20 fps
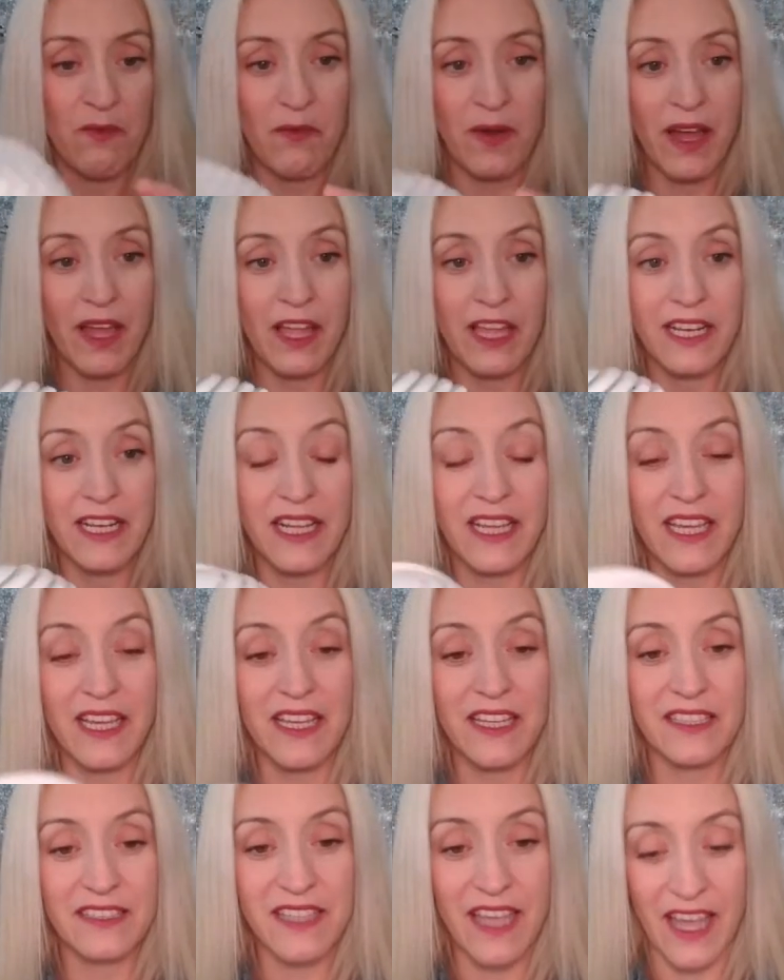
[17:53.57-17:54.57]
but it
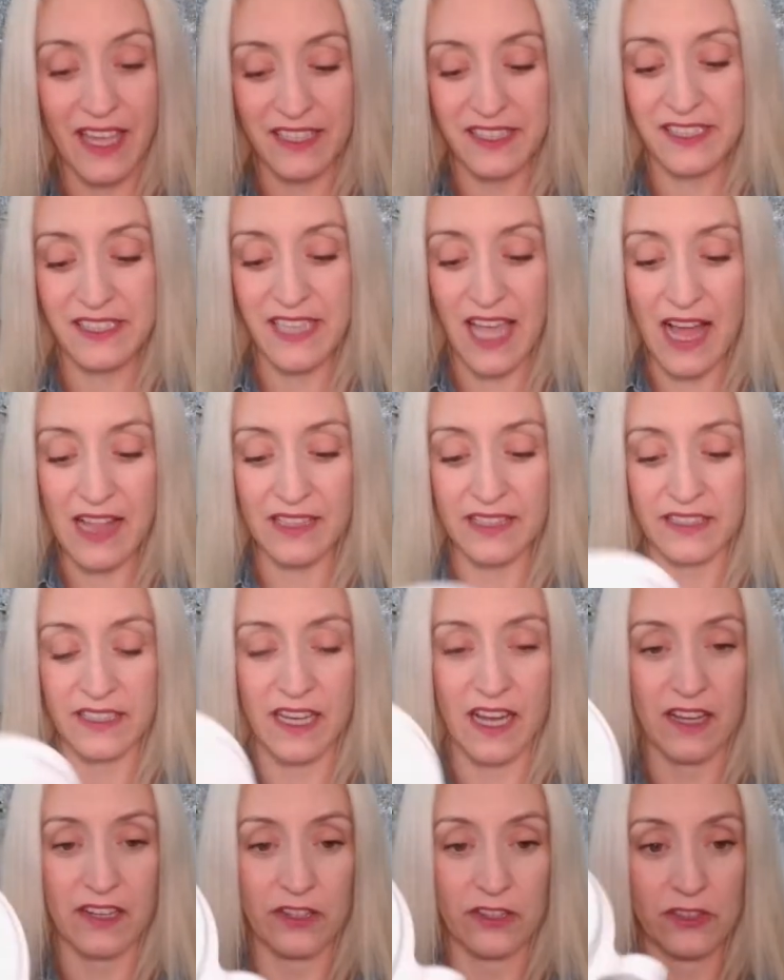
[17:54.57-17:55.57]
is a salad
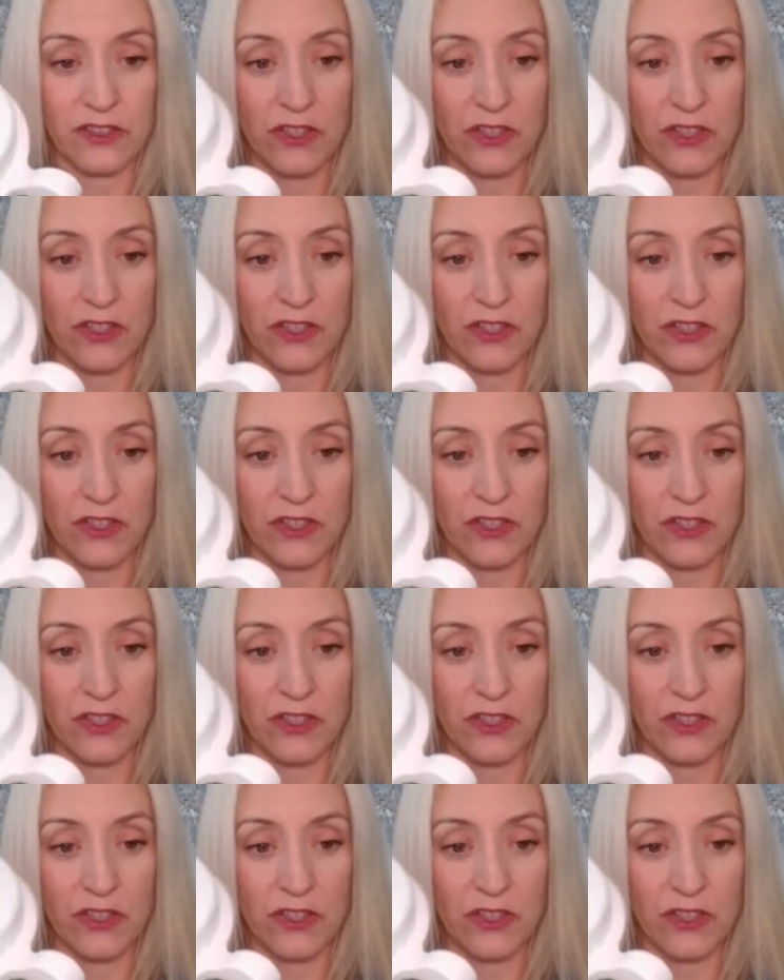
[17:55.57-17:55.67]
cutter.